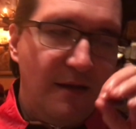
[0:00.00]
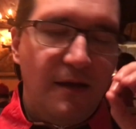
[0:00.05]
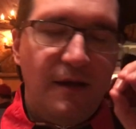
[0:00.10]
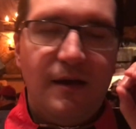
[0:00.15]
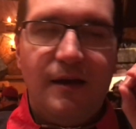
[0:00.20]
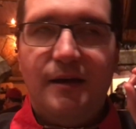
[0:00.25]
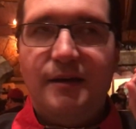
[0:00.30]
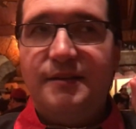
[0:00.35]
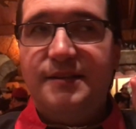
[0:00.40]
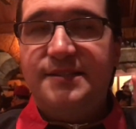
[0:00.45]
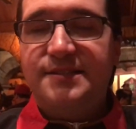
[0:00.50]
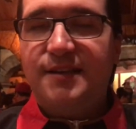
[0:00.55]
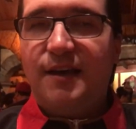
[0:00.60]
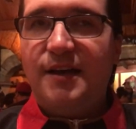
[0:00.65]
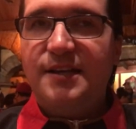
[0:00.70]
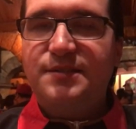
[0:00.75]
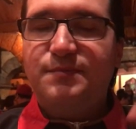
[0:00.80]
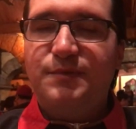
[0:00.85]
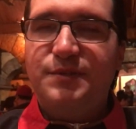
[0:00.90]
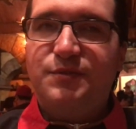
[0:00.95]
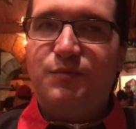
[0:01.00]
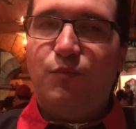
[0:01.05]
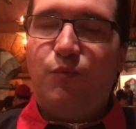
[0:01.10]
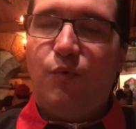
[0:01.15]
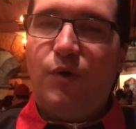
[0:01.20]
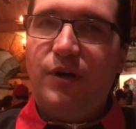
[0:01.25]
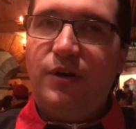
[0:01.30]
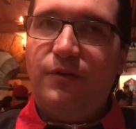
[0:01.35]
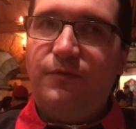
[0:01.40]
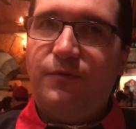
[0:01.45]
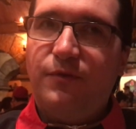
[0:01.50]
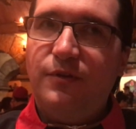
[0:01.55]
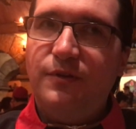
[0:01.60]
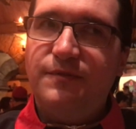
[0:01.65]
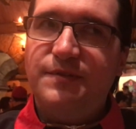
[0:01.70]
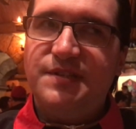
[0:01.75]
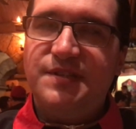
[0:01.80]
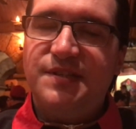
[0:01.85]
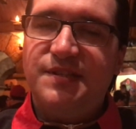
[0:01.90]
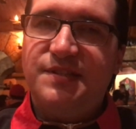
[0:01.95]
The sauce was wonderful. It
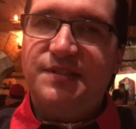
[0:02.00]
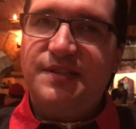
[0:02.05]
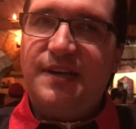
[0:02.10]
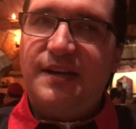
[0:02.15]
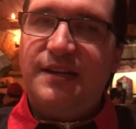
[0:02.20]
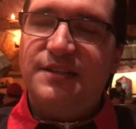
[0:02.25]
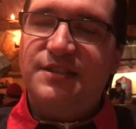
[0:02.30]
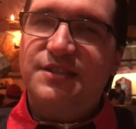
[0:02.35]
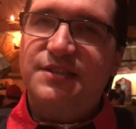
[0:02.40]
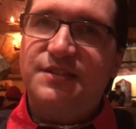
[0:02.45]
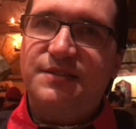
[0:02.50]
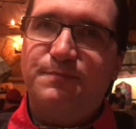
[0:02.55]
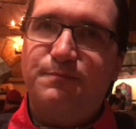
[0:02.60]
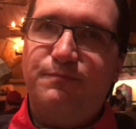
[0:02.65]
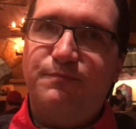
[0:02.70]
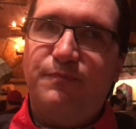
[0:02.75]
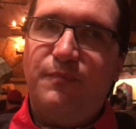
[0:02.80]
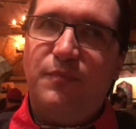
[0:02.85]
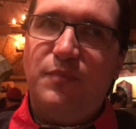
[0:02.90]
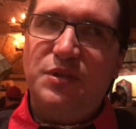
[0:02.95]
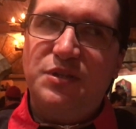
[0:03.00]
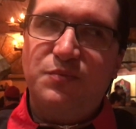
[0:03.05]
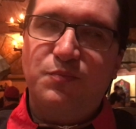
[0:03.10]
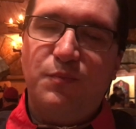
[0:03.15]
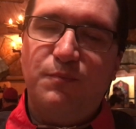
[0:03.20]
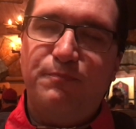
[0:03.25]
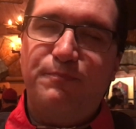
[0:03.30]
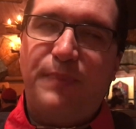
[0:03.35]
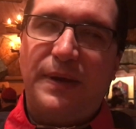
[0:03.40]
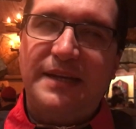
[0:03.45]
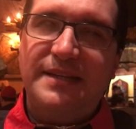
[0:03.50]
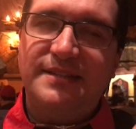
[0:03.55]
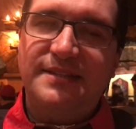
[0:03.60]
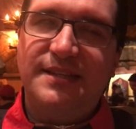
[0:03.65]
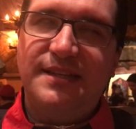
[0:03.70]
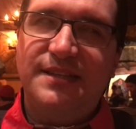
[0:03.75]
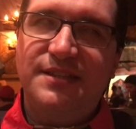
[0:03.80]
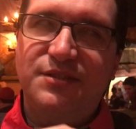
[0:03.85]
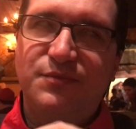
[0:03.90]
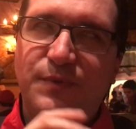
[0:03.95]
was this kind of
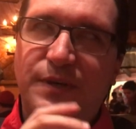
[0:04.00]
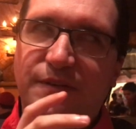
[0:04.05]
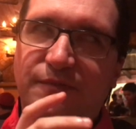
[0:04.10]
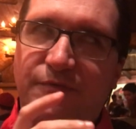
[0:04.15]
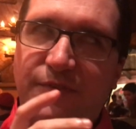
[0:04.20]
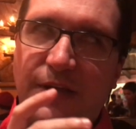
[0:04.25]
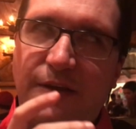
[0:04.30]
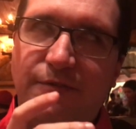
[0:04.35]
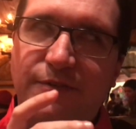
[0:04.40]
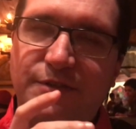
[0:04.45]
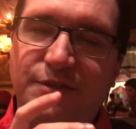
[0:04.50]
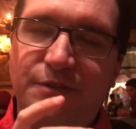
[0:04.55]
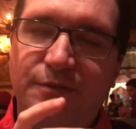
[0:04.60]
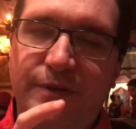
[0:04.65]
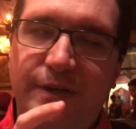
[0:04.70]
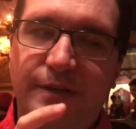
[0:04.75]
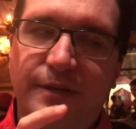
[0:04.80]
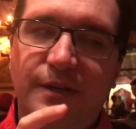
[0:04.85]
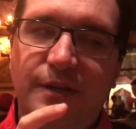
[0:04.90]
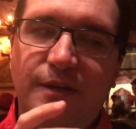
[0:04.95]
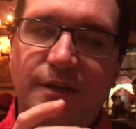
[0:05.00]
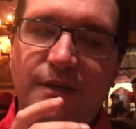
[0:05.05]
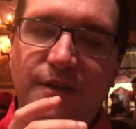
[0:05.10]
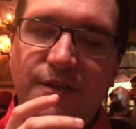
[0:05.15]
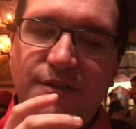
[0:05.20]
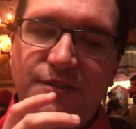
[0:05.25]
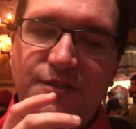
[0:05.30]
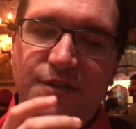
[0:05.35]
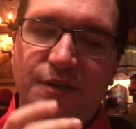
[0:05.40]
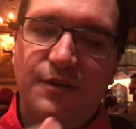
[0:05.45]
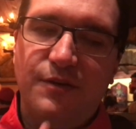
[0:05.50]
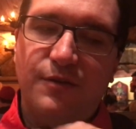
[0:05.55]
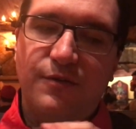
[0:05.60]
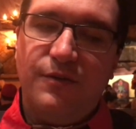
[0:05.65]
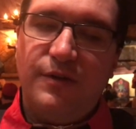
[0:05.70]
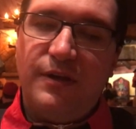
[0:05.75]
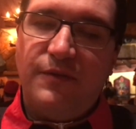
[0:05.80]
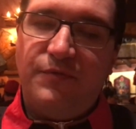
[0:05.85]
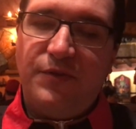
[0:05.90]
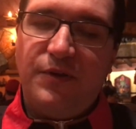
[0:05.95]
spicy, sweet flavor to it. So
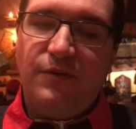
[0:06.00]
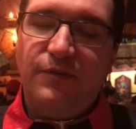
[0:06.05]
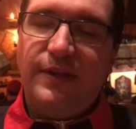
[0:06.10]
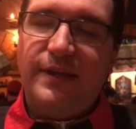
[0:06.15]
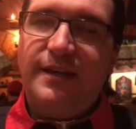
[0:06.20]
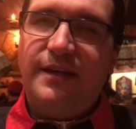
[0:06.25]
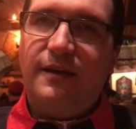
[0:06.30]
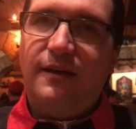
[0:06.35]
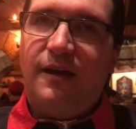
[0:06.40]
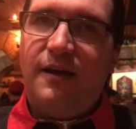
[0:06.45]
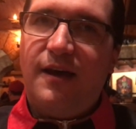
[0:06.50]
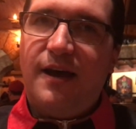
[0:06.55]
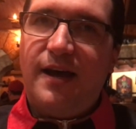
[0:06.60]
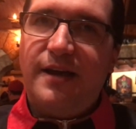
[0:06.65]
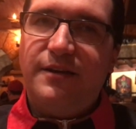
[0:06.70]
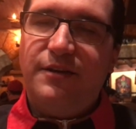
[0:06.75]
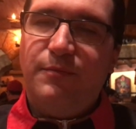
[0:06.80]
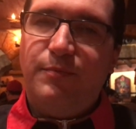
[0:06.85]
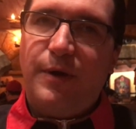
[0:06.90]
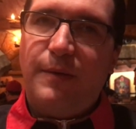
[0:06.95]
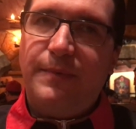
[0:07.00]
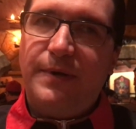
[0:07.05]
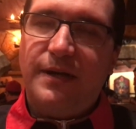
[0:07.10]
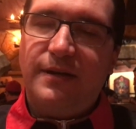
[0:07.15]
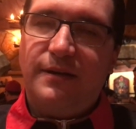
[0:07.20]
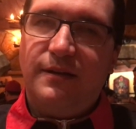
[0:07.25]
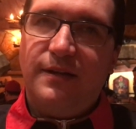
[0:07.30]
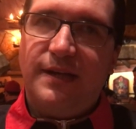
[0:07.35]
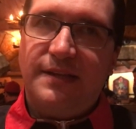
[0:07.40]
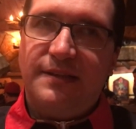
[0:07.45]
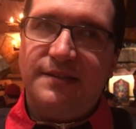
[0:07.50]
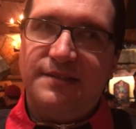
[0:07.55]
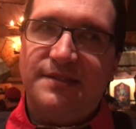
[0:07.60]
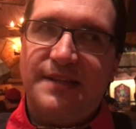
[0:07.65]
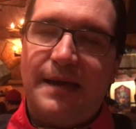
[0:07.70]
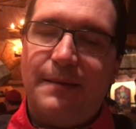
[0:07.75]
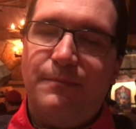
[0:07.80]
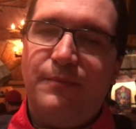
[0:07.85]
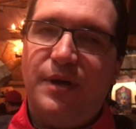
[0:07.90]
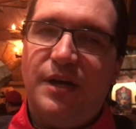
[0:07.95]
if you don't like it hot, you're probably not going to like this
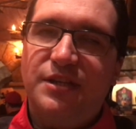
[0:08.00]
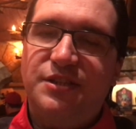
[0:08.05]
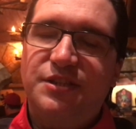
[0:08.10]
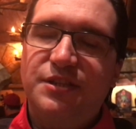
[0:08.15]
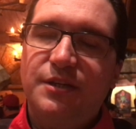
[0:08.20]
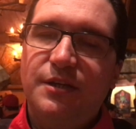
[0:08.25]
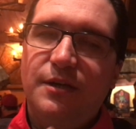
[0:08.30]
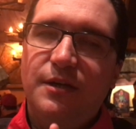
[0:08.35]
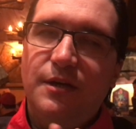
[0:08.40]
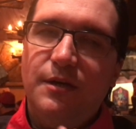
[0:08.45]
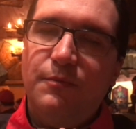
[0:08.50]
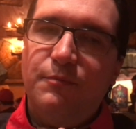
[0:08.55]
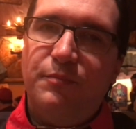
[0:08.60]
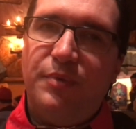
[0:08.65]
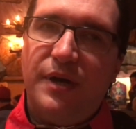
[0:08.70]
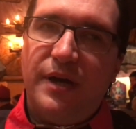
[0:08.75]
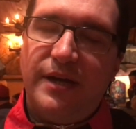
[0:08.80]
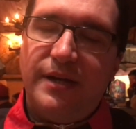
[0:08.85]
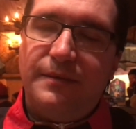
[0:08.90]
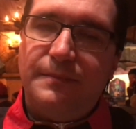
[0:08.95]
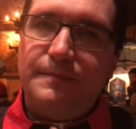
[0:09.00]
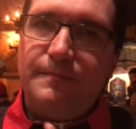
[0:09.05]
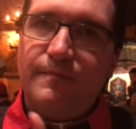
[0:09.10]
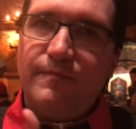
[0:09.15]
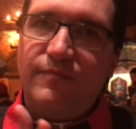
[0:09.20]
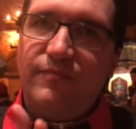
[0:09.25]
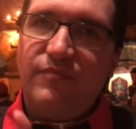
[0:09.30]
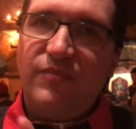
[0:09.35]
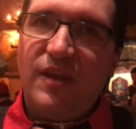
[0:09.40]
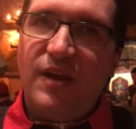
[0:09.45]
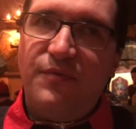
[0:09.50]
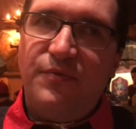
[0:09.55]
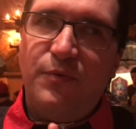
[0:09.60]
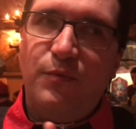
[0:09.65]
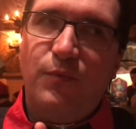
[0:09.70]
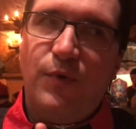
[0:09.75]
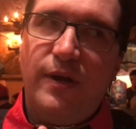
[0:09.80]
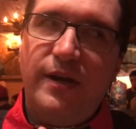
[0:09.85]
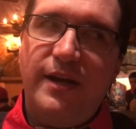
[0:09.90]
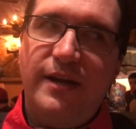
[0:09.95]
that much. But if you
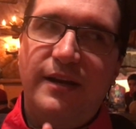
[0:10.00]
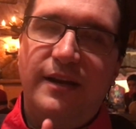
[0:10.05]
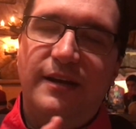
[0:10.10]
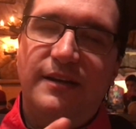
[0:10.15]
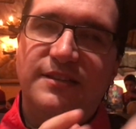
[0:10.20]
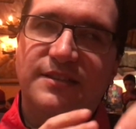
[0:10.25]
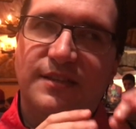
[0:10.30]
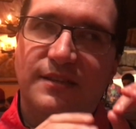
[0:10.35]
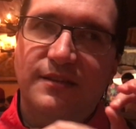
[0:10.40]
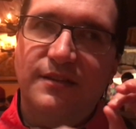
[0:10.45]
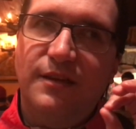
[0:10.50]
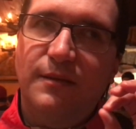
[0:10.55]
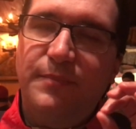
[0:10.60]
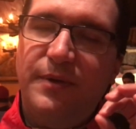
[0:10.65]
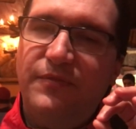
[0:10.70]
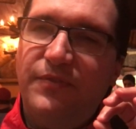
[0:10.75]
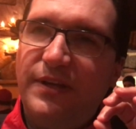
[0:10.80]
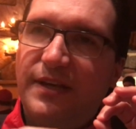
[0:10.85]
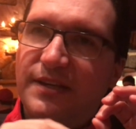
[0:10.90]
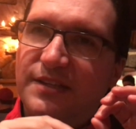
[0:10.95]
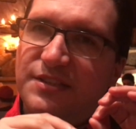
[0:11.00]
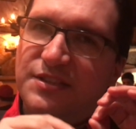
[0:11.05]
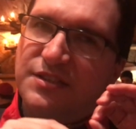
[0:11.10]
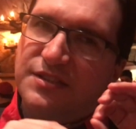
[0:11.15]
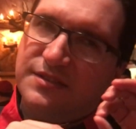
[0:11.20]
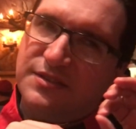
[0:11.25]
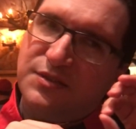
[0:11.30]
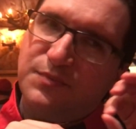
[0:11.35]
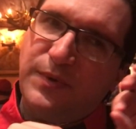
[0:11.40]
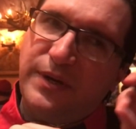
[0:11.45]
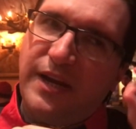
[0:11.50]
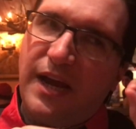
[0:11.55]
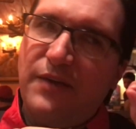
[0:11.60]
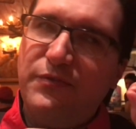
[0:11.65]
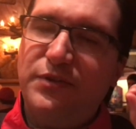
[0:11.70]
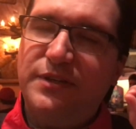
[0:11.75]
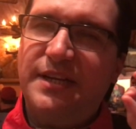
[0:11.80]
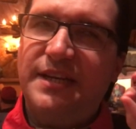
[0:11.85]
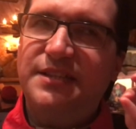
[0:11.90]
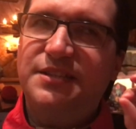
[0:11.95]
want it and just a little bit of a sweet
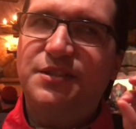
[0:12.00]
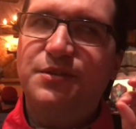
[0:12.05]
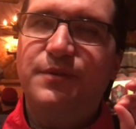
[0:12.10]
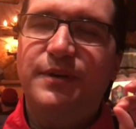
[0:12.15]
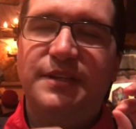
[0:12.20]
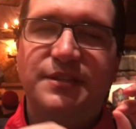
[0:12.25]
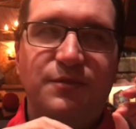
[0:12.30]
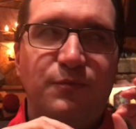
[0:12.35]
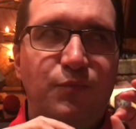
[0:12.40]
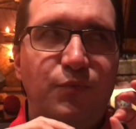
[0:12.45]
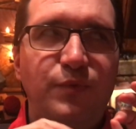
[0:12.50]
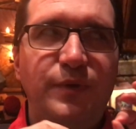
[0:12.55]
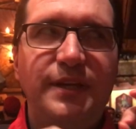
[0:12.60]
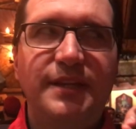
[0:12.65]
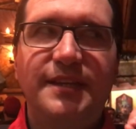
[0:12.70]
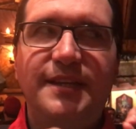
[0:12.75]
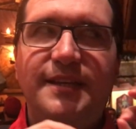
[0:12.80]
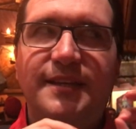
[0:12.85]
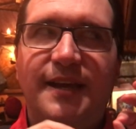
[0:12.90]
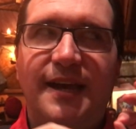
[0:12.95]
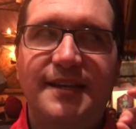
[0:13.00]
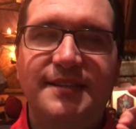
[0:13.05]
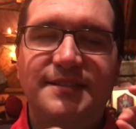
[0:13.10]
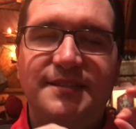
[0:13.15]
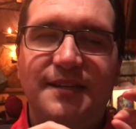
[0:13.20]
aftertaste to it, it's a really nice